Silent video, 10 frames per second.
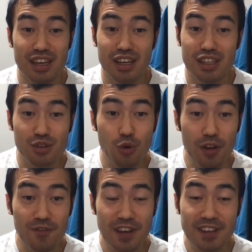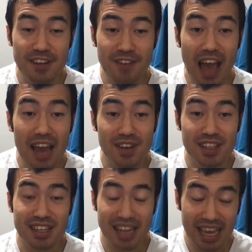scoring 55
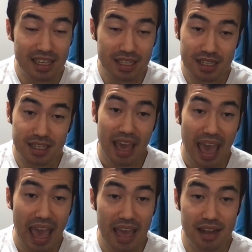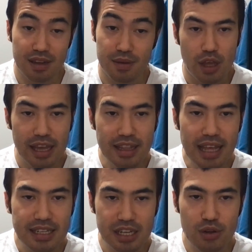on the Knicks, and in
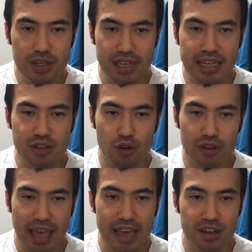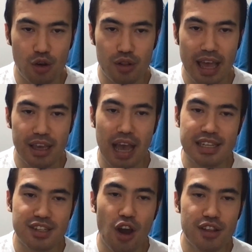that series against Orlando, like
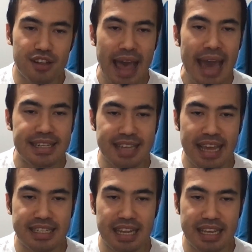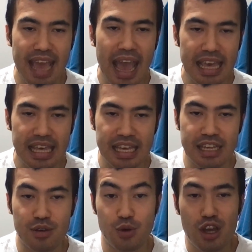I saw in The Last Dance that yeah,
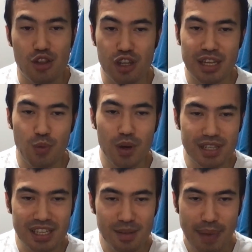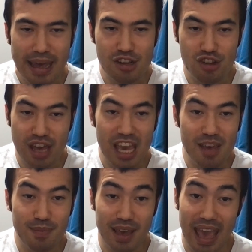he just wasn't in the best
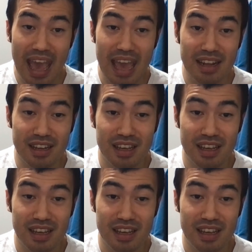shape and